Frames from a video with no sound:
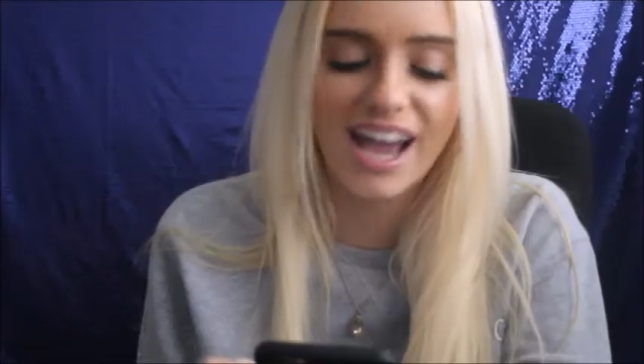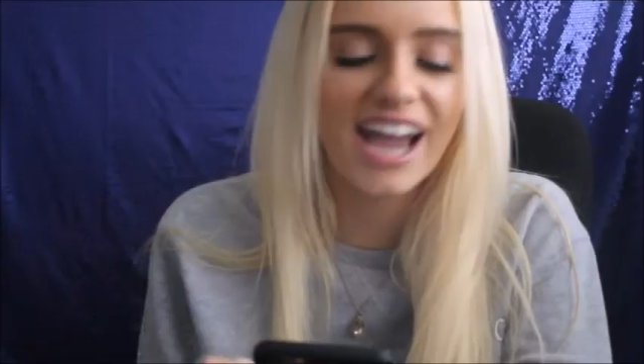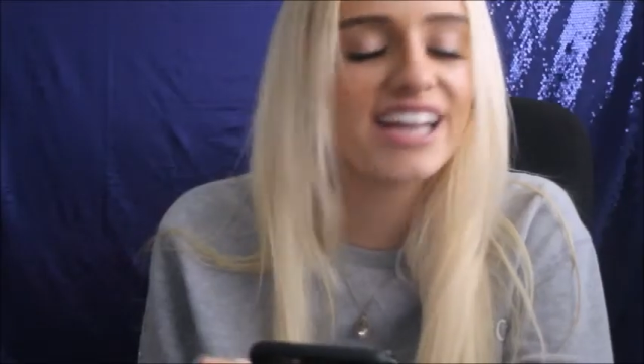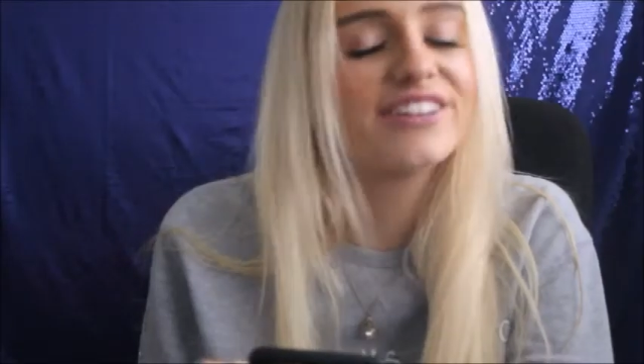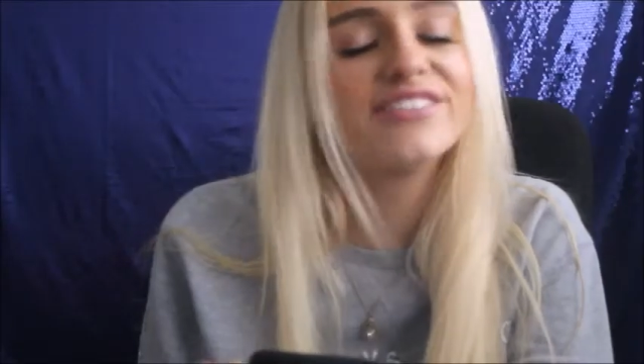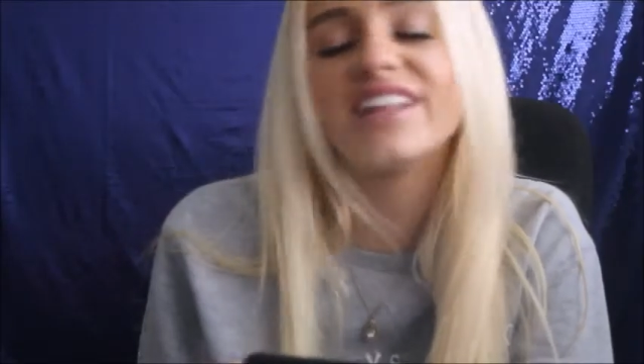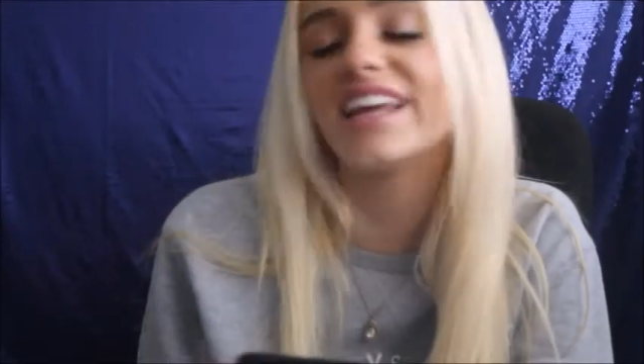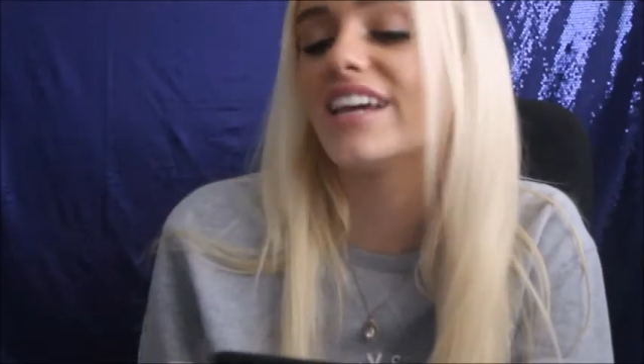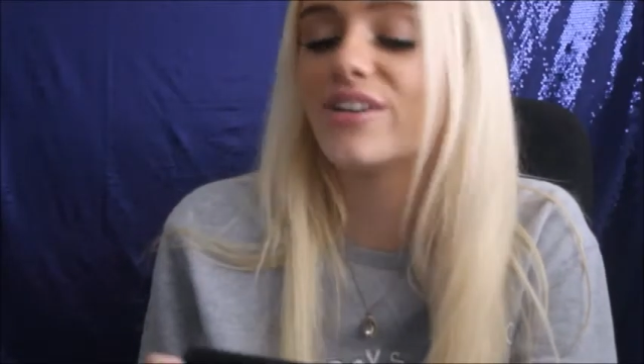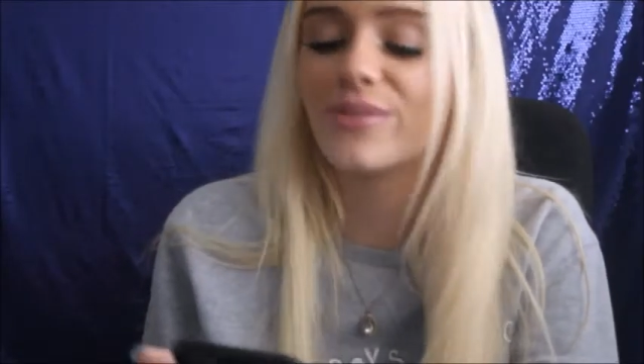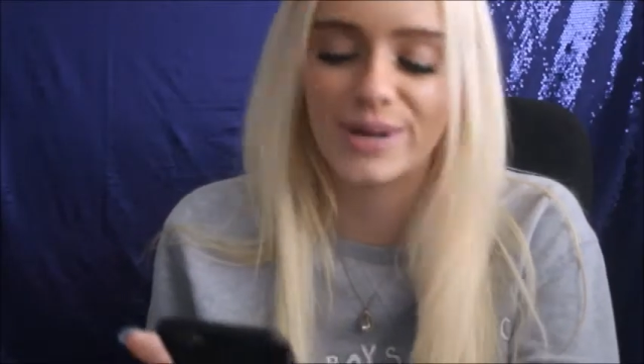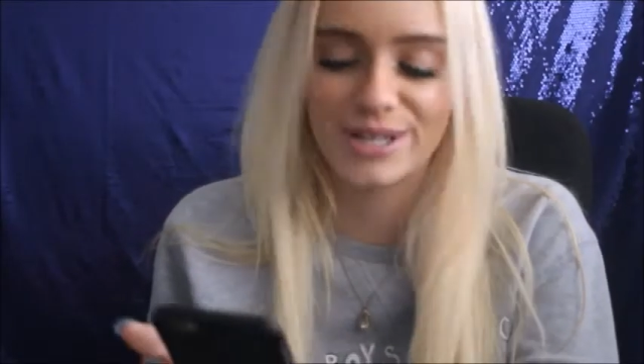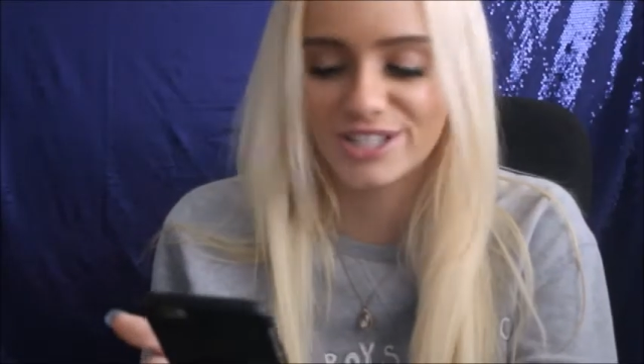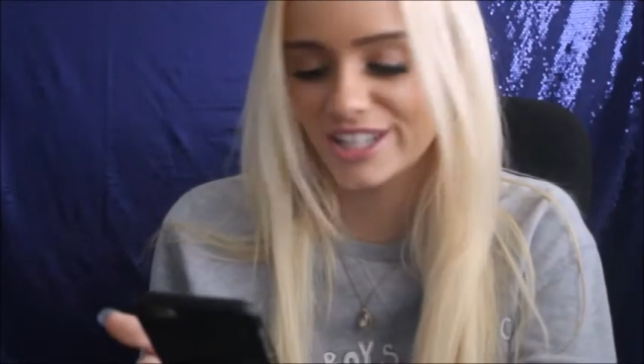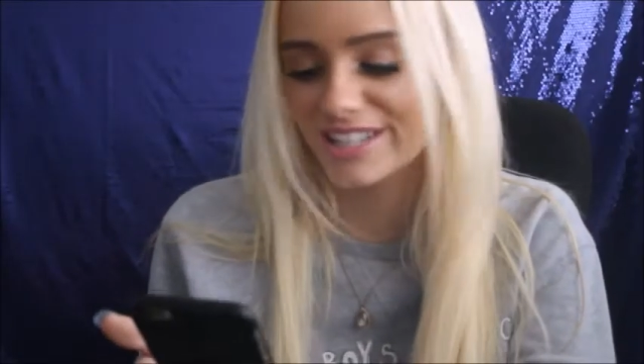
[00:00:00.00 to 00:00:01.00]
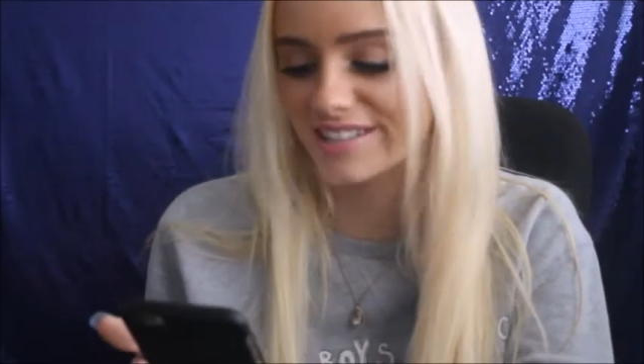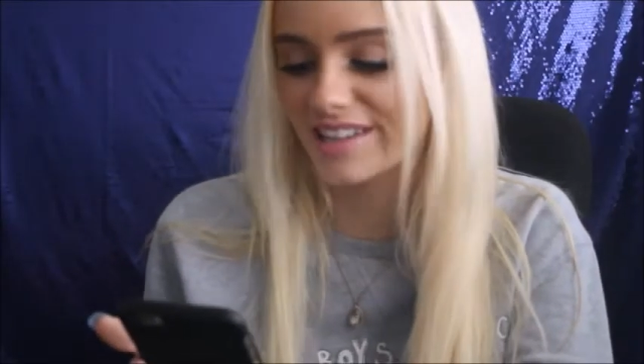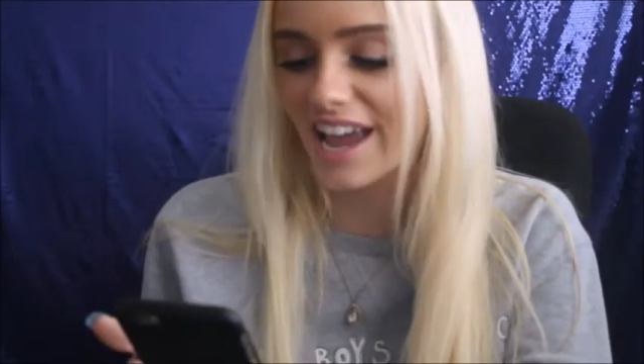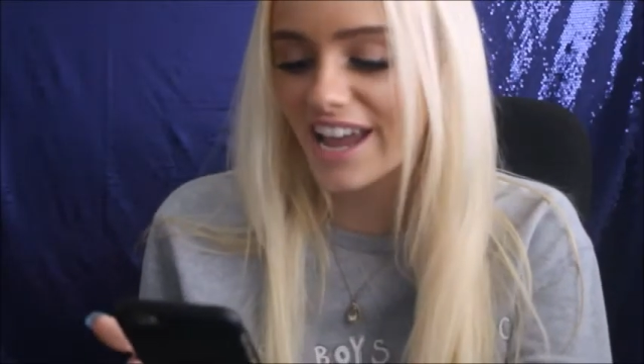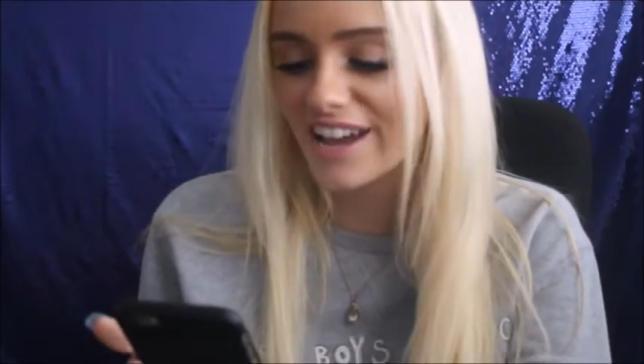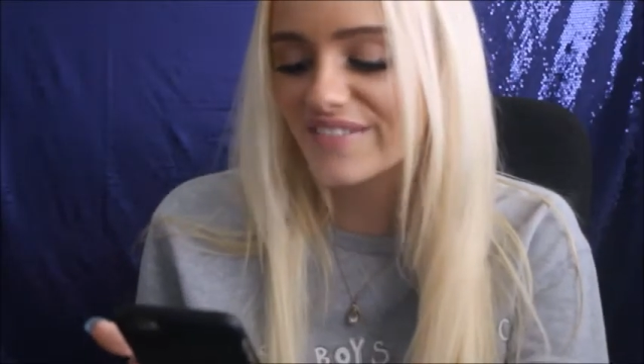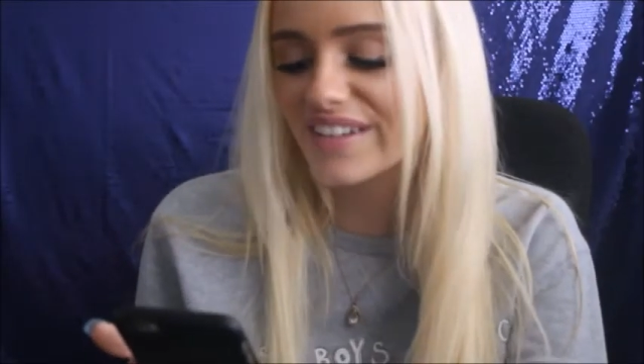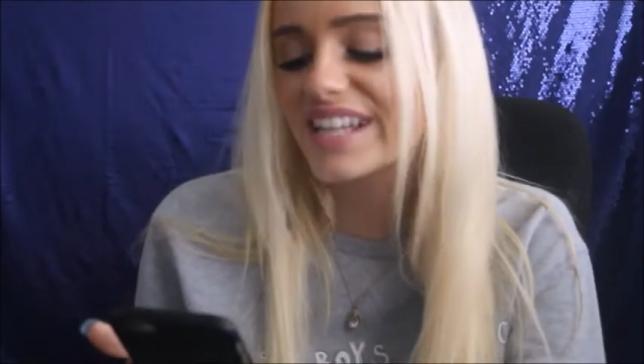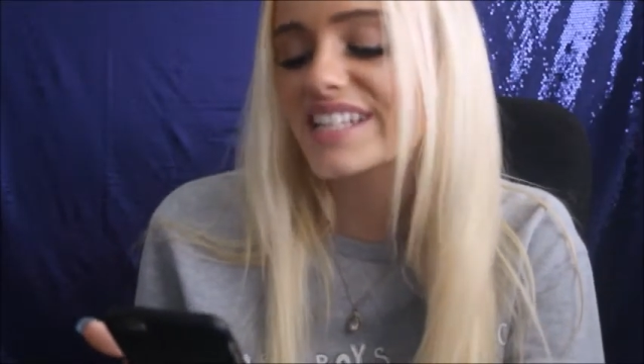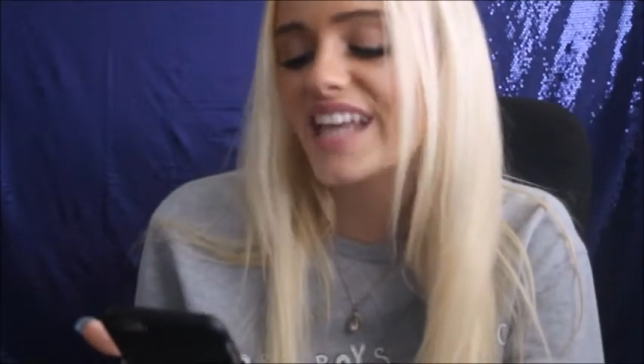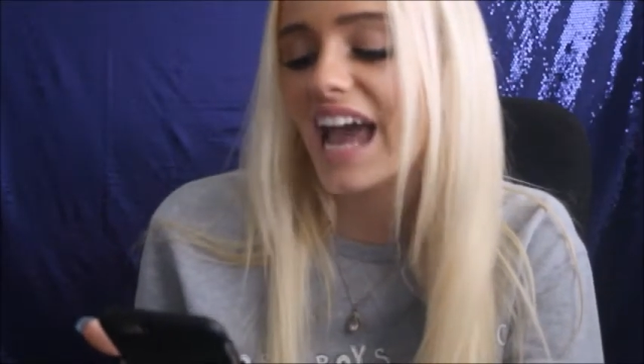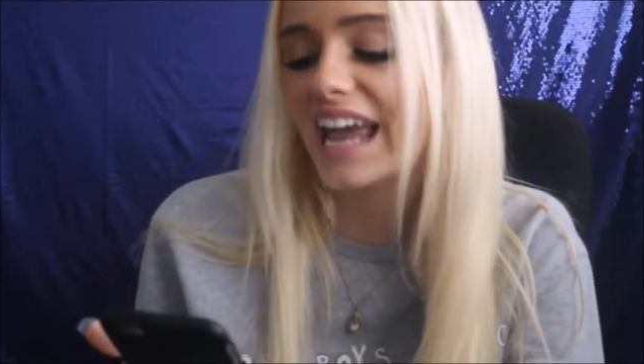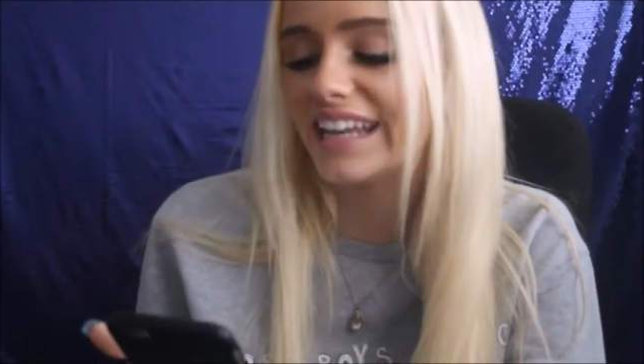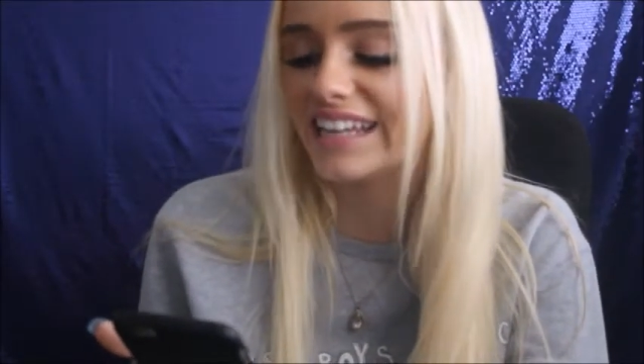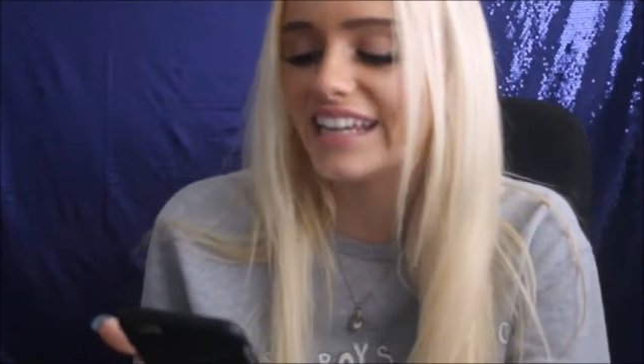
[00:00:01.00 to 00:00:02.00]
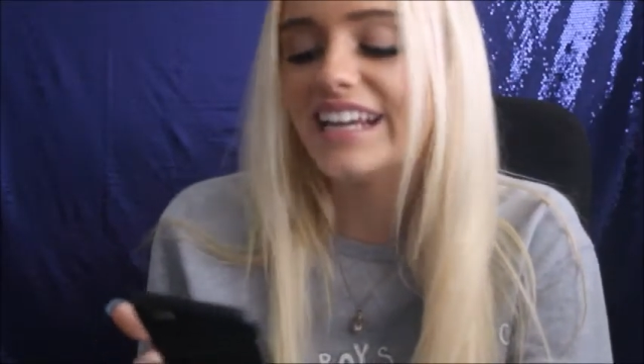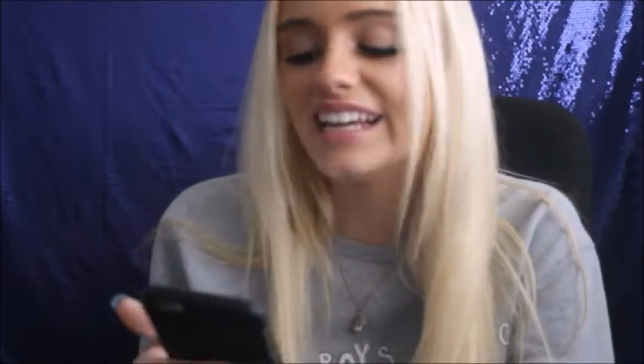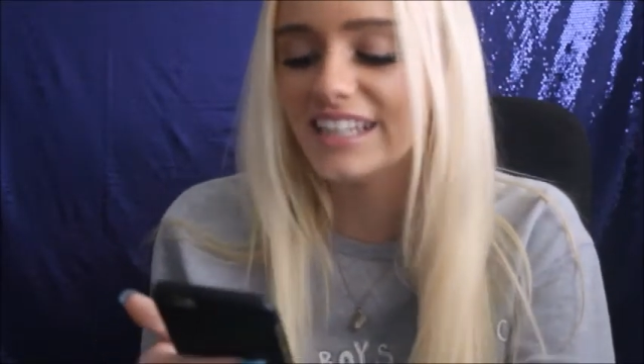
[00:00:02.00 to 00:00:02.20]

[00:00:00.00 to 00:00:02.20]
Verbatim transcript: I don't like questions. I have anxiety.